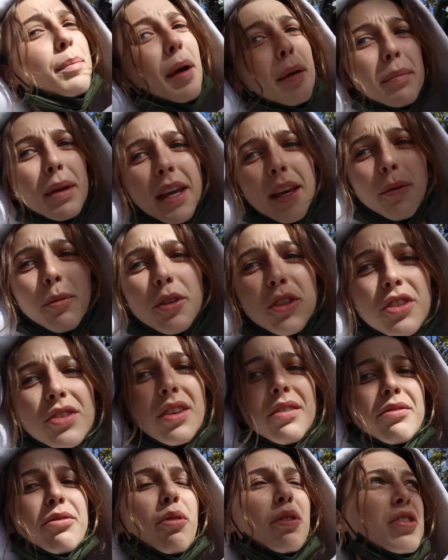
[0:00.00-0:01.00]
by me, which is
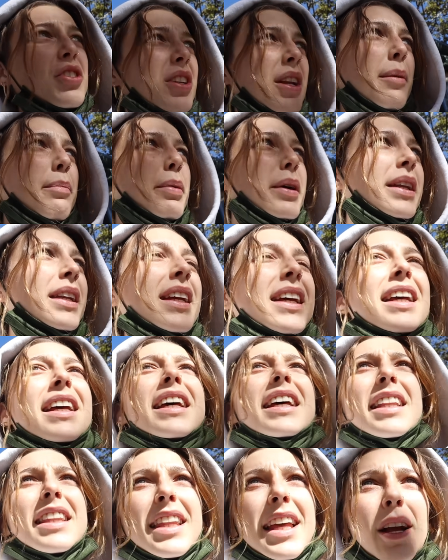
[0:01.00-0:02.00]
unfortunate, but
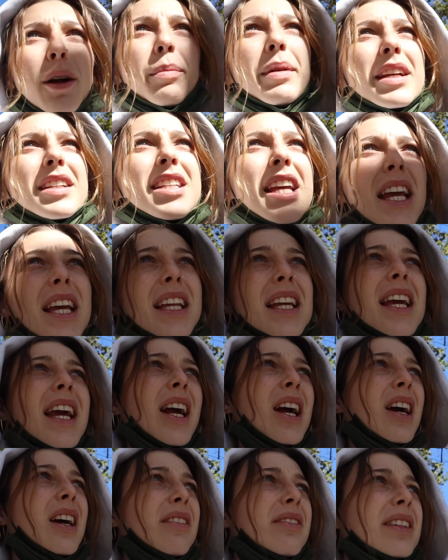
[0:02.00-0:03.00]
they are being taken
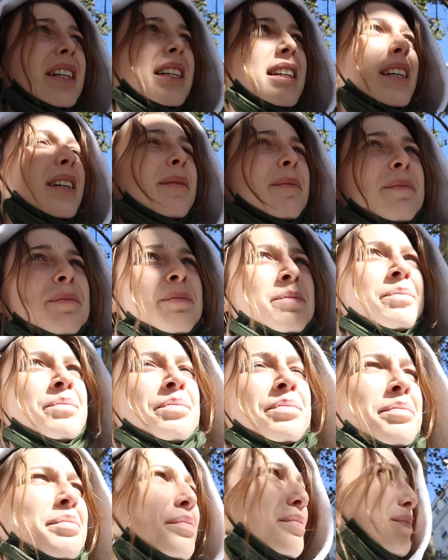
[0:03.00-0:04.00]
care of.
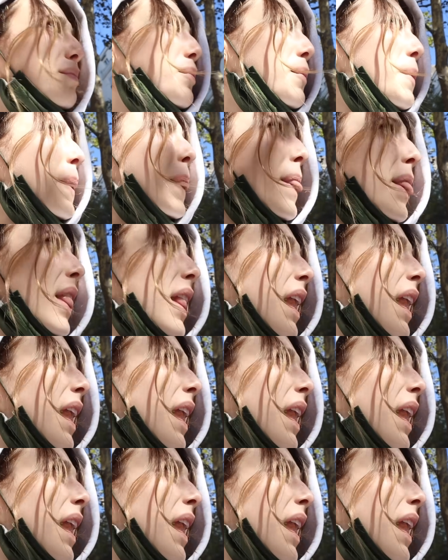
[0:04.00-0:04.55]
Right now, I'm in the